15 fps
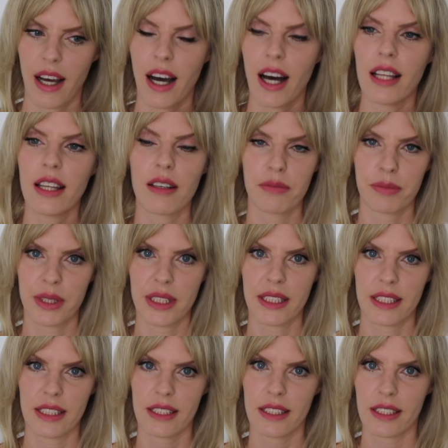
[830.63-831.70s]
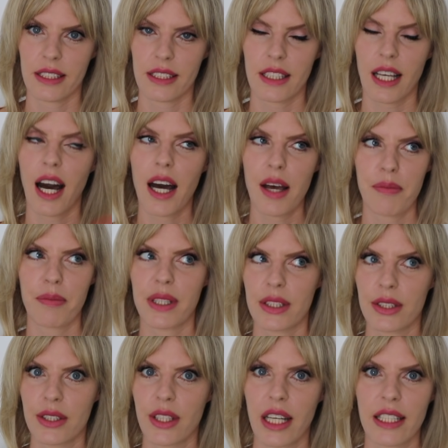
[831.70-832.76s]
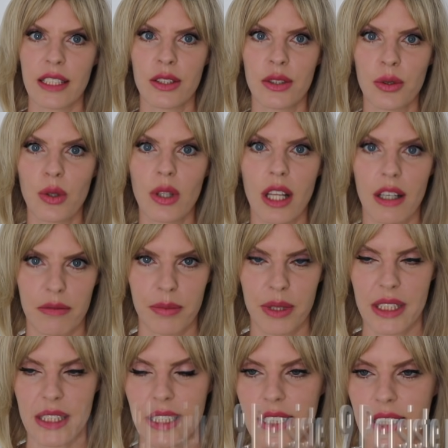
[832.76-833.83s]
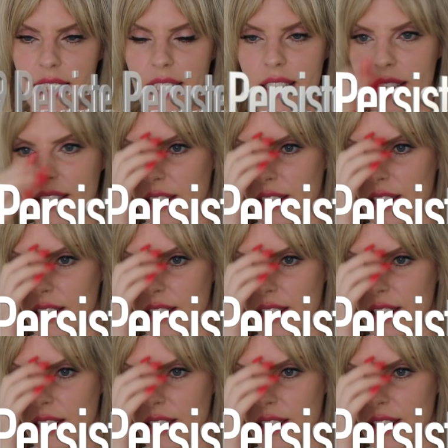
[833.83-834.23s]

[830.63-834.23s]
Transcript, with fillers: I love persistence. I personally do love persistence,